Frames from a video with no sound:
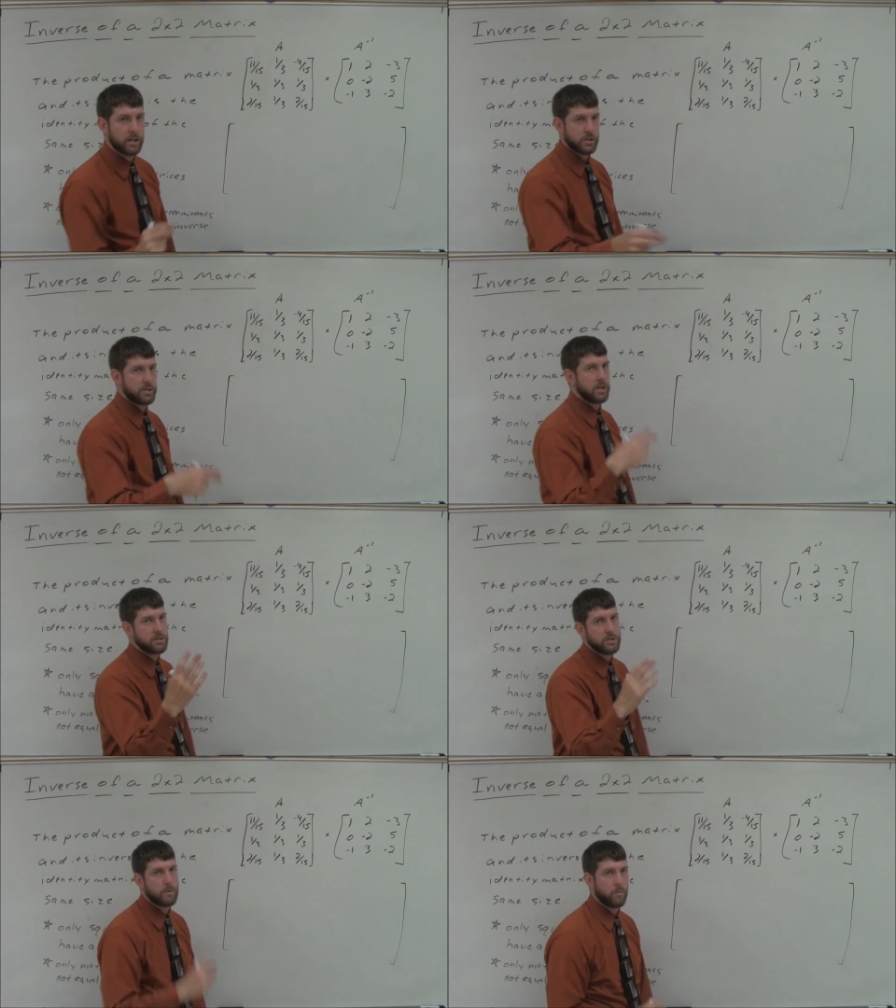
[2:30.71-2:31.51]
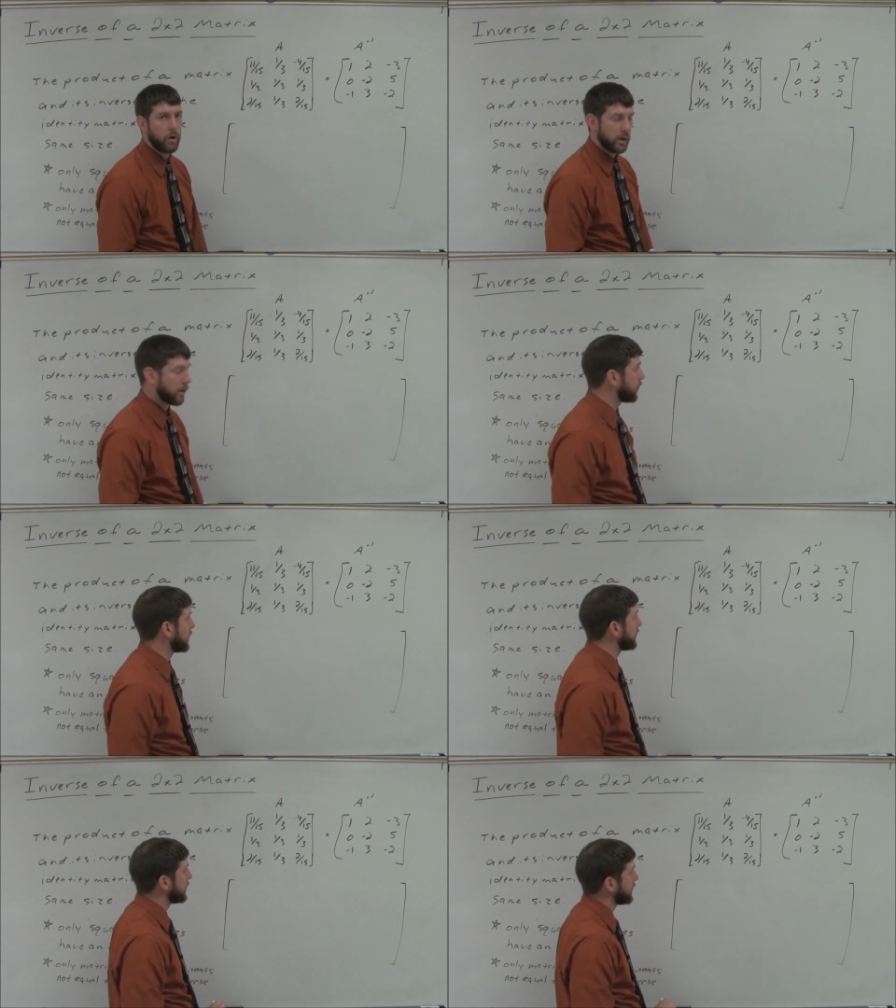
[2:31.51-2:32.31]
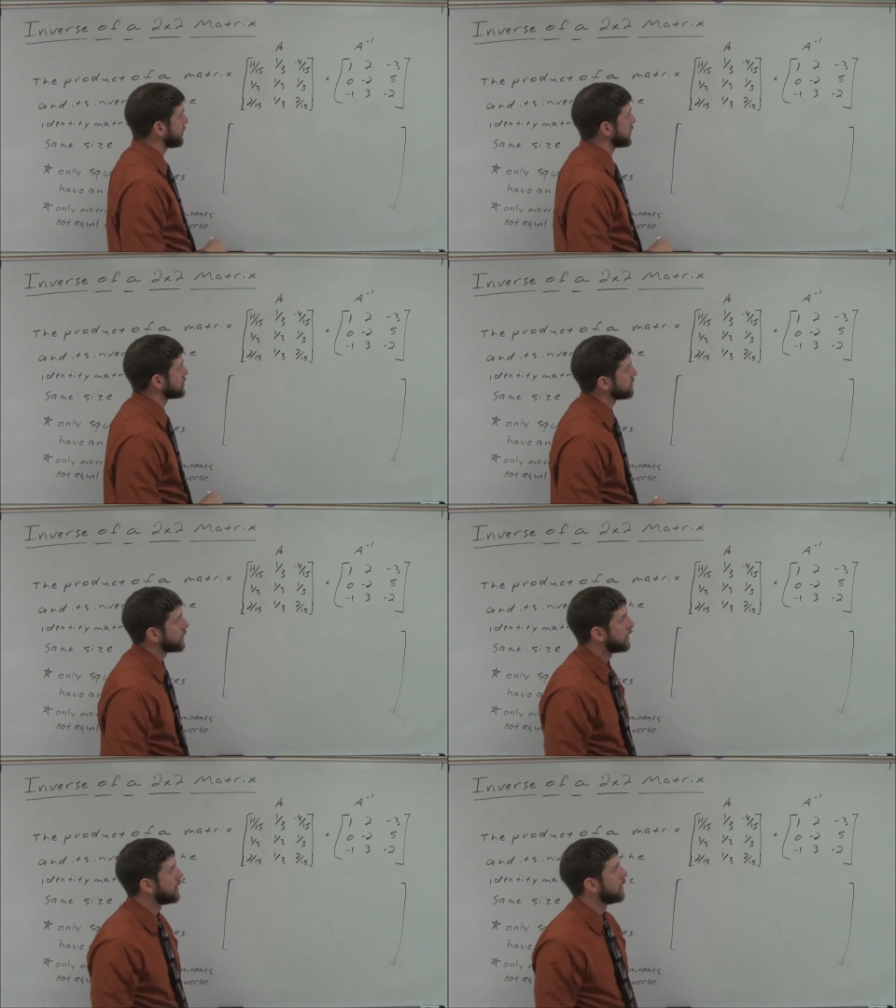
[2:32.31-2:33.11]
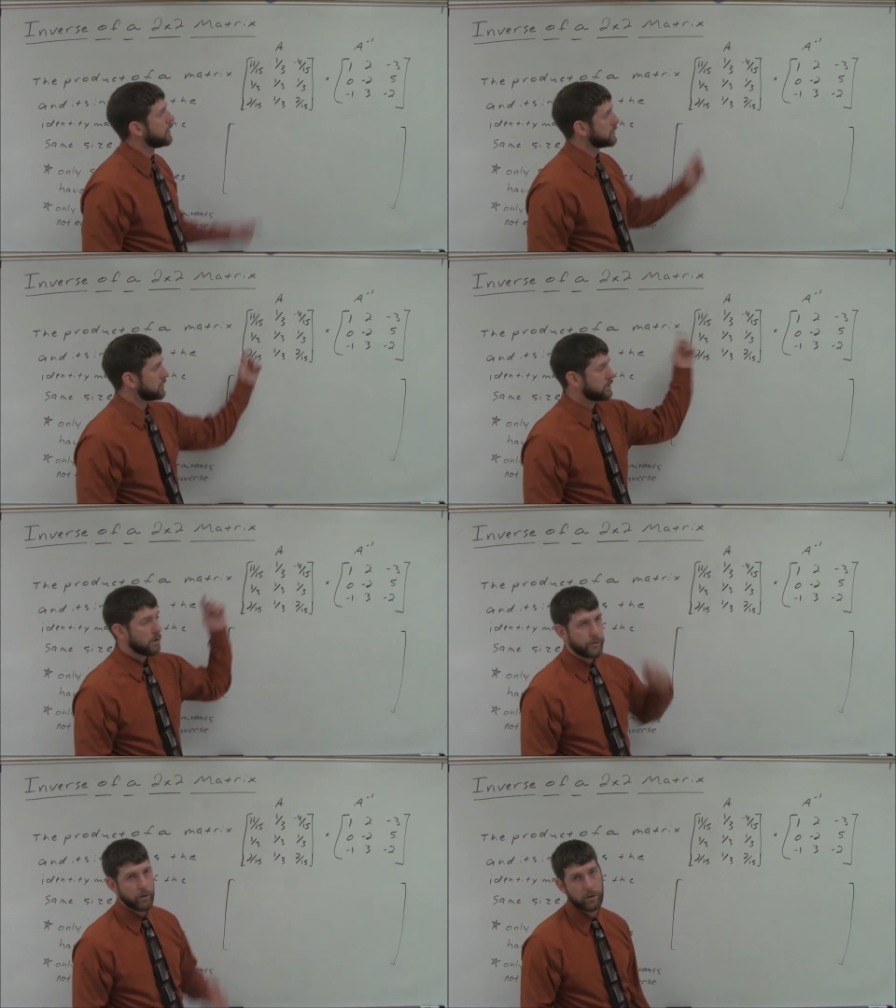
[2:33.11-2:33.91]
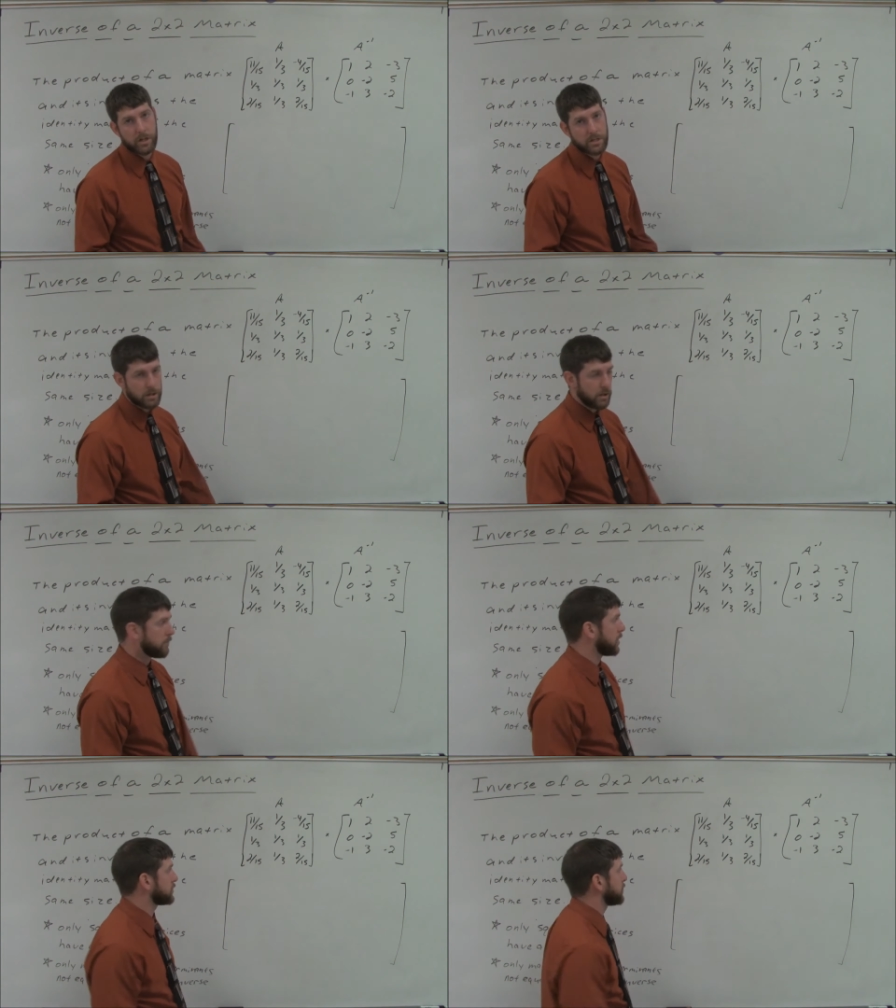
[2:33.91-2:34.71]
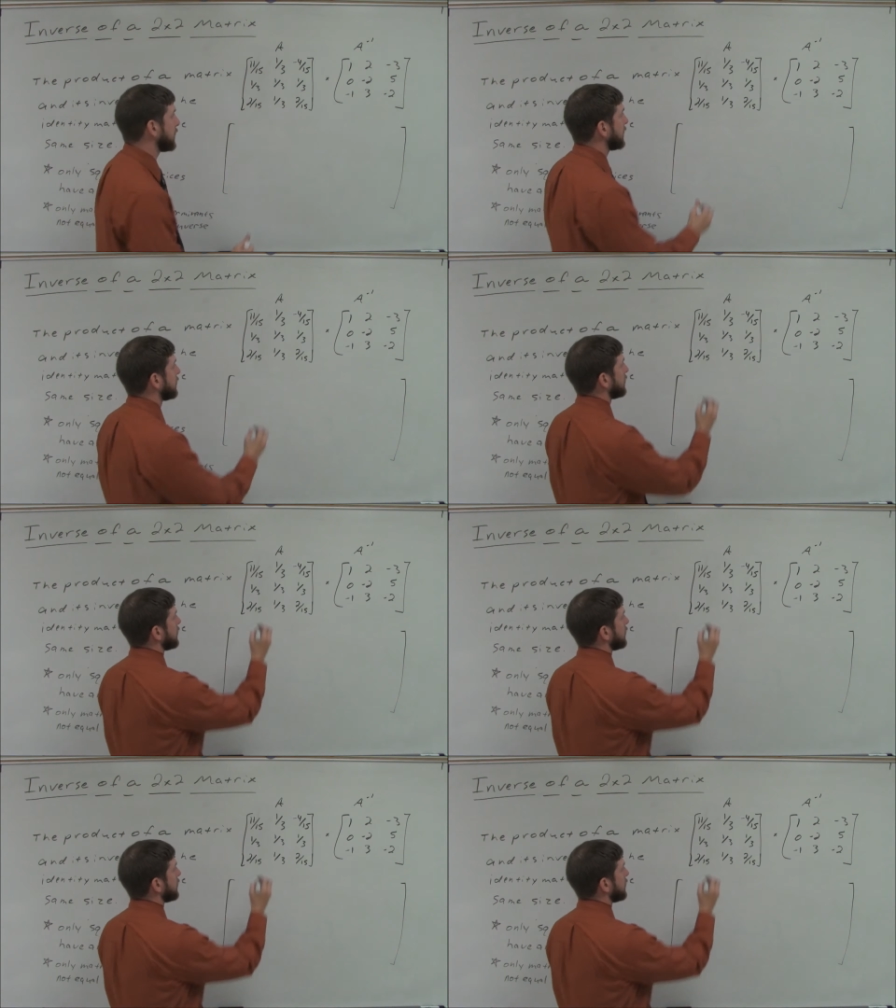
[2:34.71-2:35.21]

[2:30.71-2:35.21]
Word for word: It just tells us we're working with the inverse. So let's go through and let's multiply.